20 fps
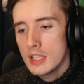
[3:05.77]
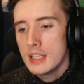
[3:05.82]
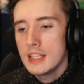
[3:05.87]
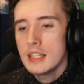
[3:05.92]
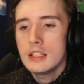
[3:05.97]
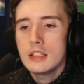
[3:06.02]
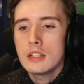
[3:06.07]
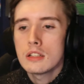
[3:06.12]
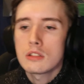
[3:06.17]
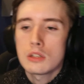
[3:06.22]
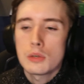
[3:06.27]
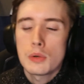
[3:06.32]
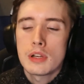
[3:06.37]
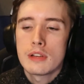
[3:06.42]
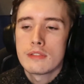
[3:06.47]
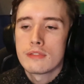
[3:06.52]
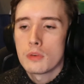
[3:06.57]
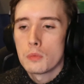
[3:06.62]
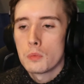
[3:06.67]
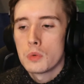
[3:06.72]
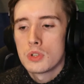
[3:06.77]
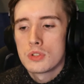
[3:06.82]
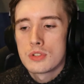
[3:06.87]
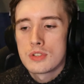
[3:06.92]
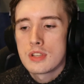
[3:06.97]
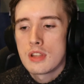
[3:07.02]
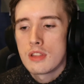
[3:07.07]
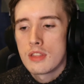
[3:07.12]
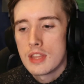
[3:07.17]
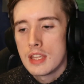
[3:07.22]
Ilia Gruev
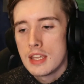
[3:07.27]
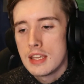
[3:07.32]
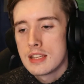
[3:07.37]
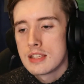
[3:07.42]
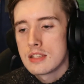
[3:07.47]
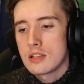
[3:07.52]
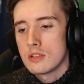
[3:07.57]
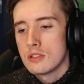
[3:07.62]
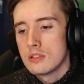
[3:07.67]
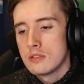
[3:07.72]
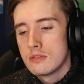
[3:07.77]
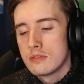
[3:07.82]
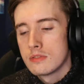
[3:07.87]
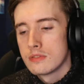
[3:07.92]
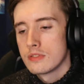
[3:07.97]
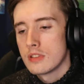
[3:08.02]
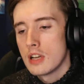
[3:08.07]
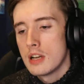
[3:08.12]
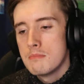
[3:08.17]
was the sort of